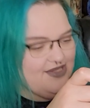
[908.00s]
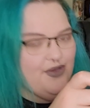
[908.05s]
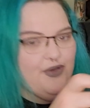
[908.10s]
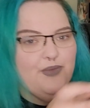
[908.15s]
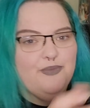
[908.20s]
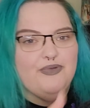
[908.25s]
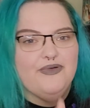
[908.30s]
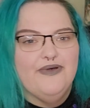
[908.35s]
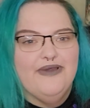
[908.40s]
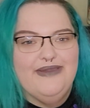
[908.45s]

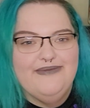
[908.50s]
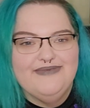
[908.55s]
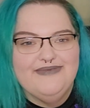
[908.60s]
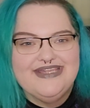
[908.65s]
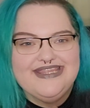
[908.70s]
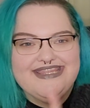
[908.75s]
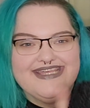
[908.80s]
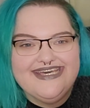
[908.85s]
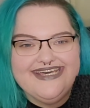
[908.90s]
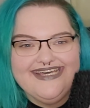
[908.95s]
whole point
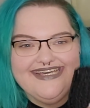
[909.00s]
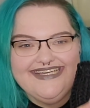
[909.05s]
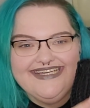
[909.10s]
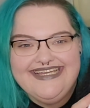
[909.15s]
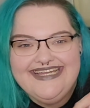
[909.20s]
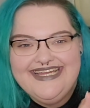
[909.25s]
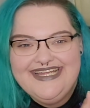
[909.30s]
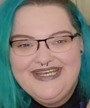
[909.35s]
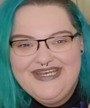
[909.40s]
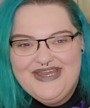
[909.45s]
with the
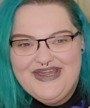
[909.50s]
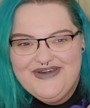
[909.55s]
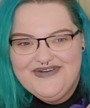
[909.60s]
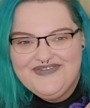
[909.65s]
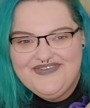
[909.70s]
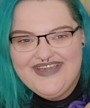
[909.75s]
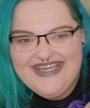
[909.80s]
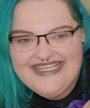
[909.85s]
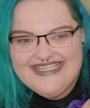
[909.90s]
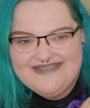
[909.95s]
no
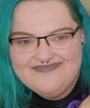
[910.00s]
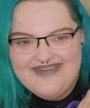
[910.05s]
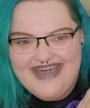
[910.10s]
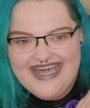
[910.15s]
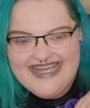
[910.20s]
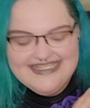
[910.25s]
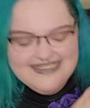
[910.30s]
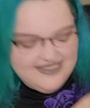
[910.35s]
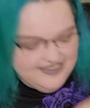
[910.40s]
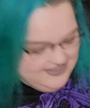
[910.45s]
face
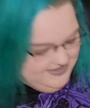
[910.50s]
mask on